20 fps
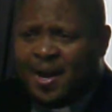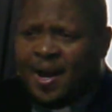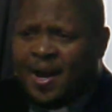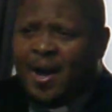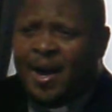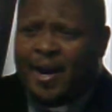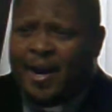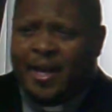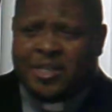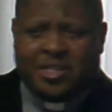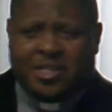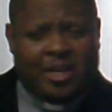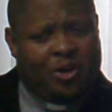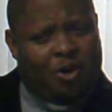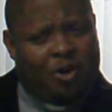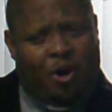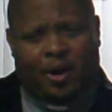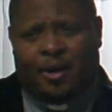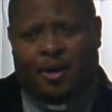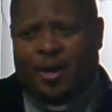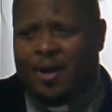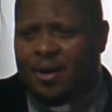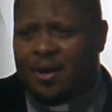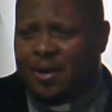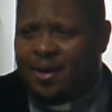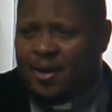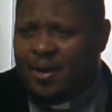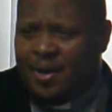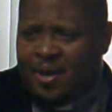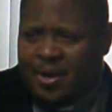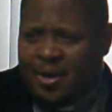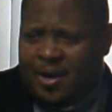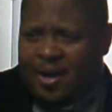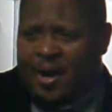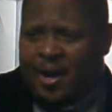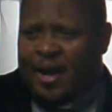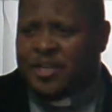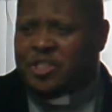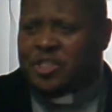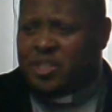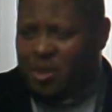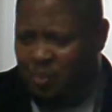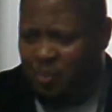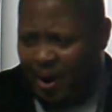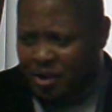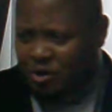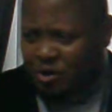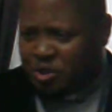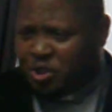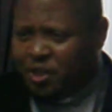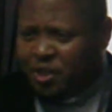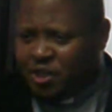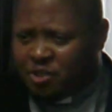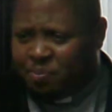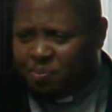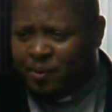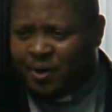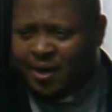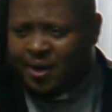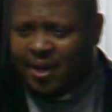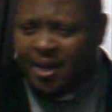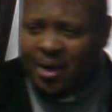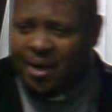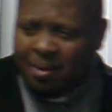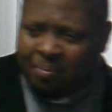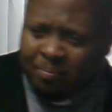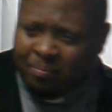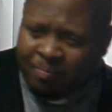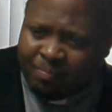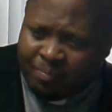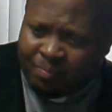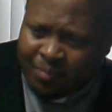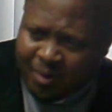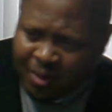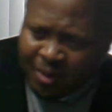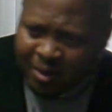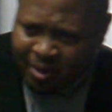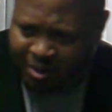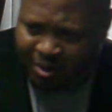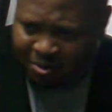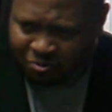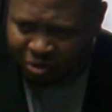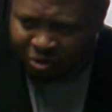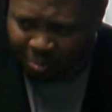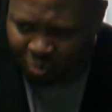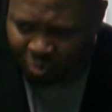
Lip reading: And I said, Lord, I see why you changed my name from